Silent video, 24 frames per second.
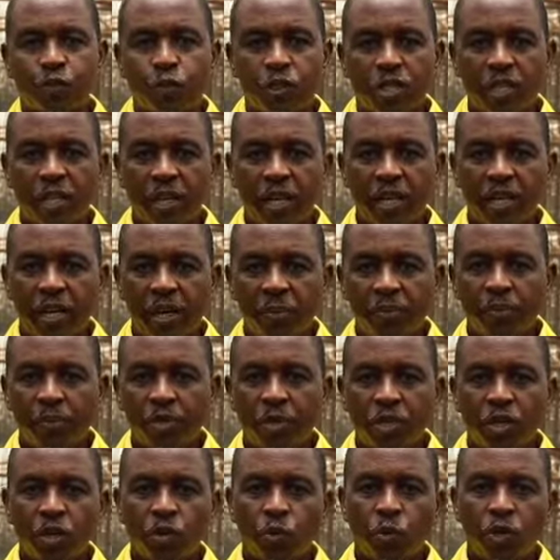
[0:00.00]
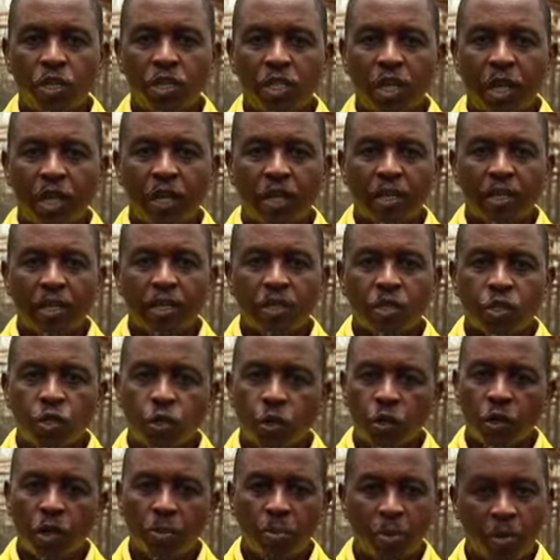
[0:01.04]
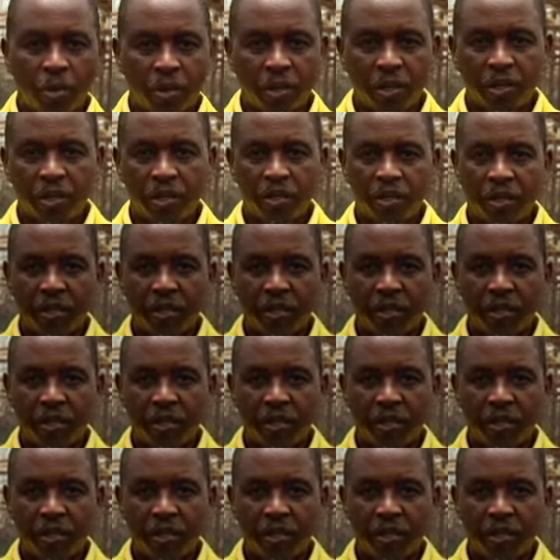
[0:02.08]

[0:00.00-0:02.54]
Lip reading: Fusarium, which are soil-borne.